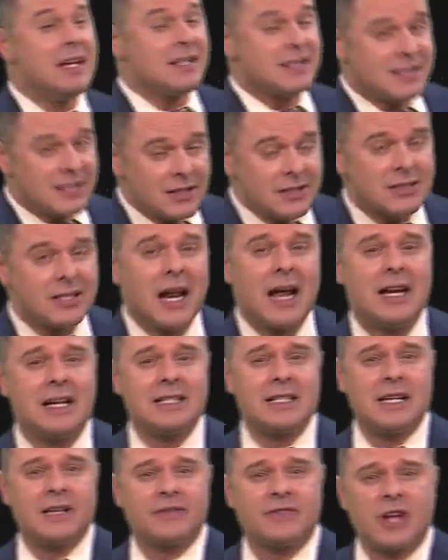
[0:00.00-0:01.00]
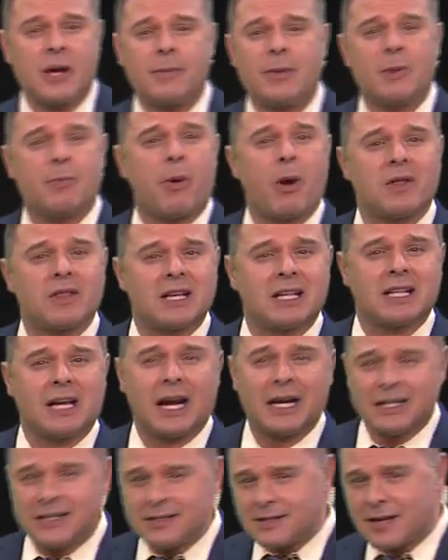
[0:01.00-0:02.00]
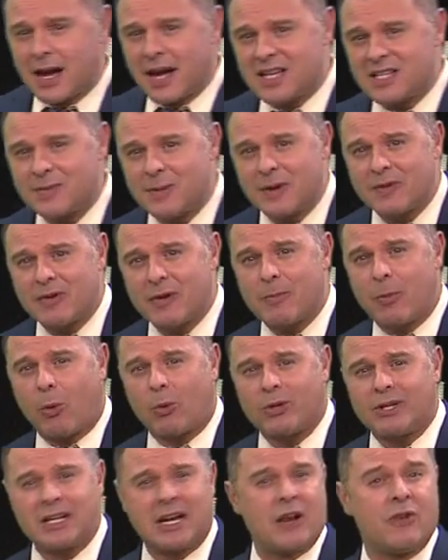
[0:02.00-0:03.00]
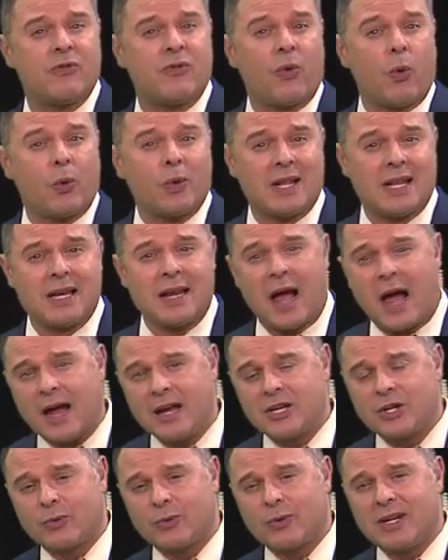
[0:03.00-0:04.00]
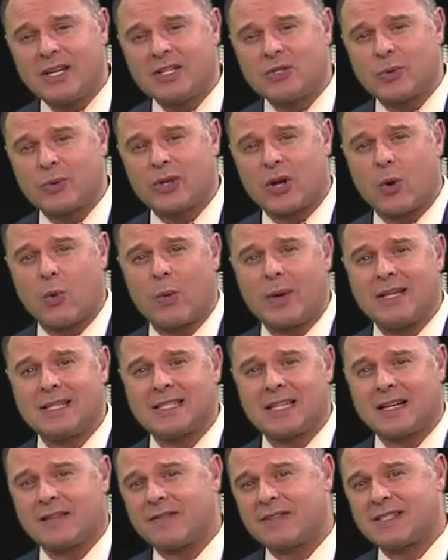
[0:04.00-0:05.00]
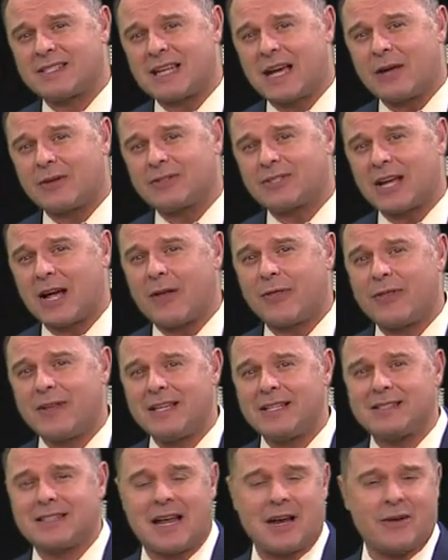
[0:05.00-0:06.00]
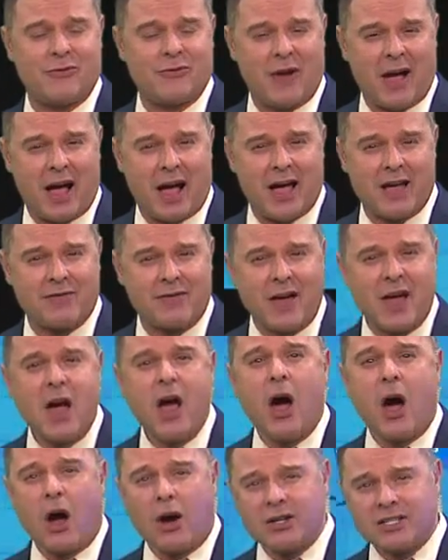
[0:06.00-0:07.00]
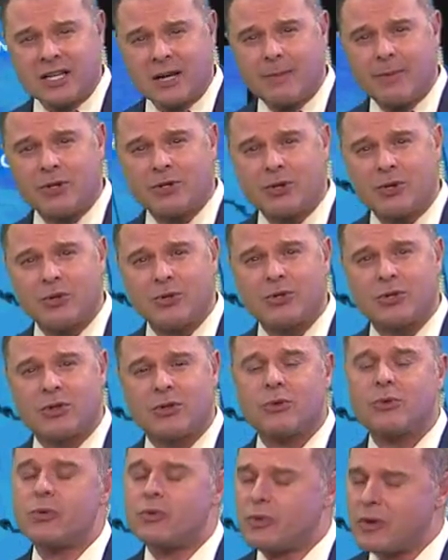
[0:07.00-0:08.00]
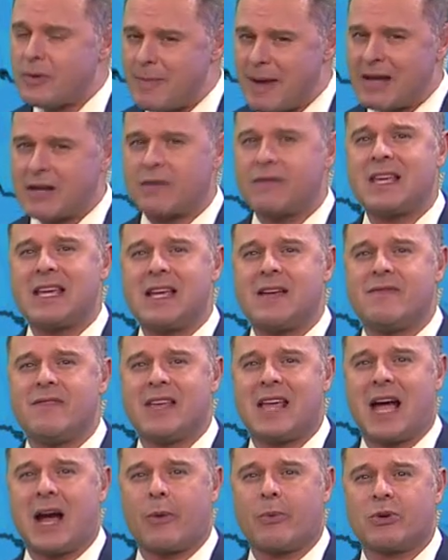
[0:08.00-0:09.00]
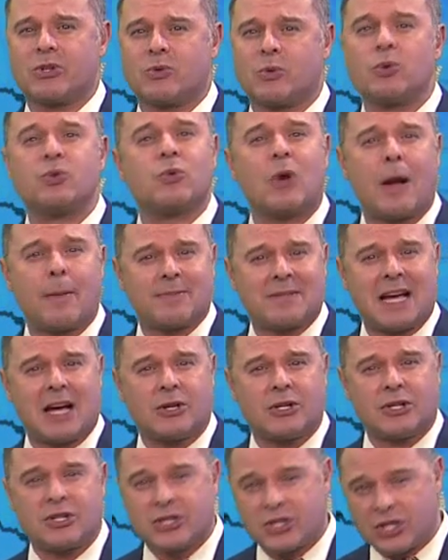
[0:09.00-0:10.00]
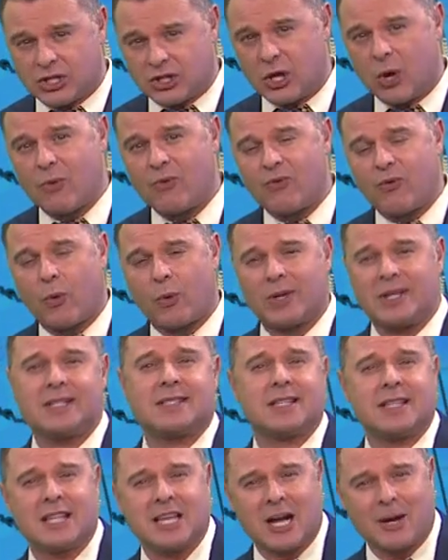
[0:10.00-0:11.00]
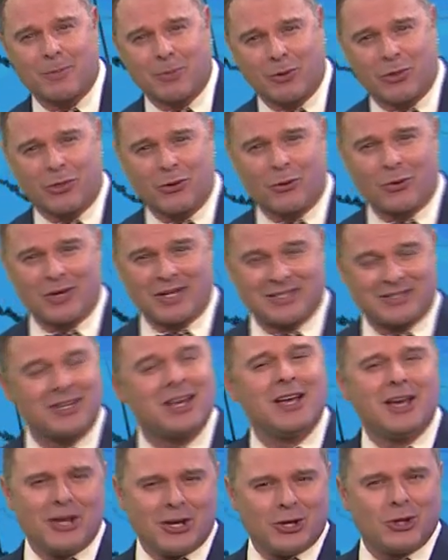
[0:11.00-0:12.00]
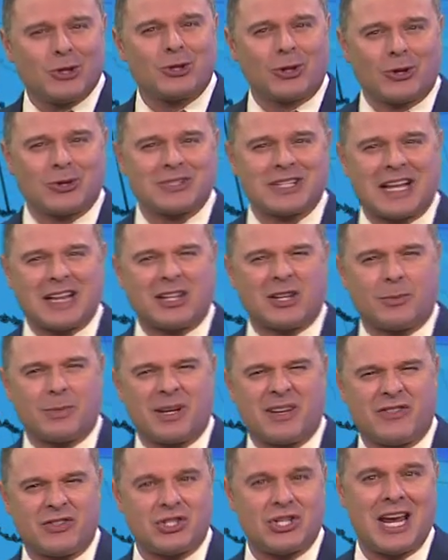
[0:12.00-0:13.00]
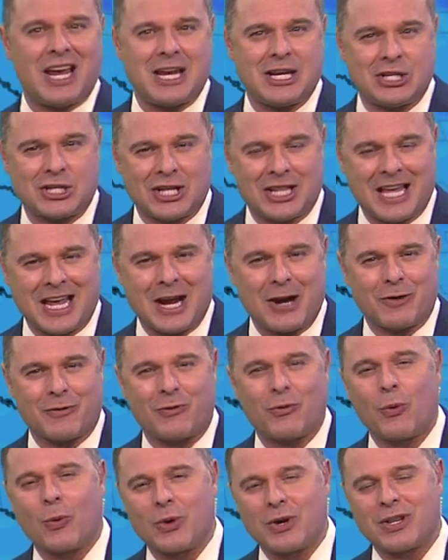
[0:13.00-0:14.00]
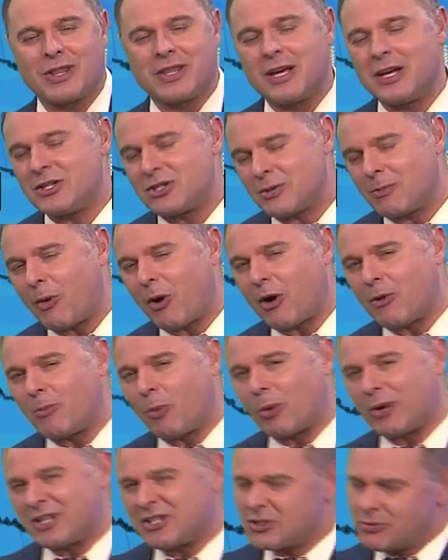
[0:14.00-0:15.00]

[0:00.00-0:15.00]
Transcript: Still tonight at DFW, partly cloudy skies being reported and 49 degrees with our winds out of the south southeast at 5. Our temperatures through the remainder of the evening hours will drop down into the low 40s to the upper 30s. You'll notice that little bit of a change in the air for uh, tomorrow morning.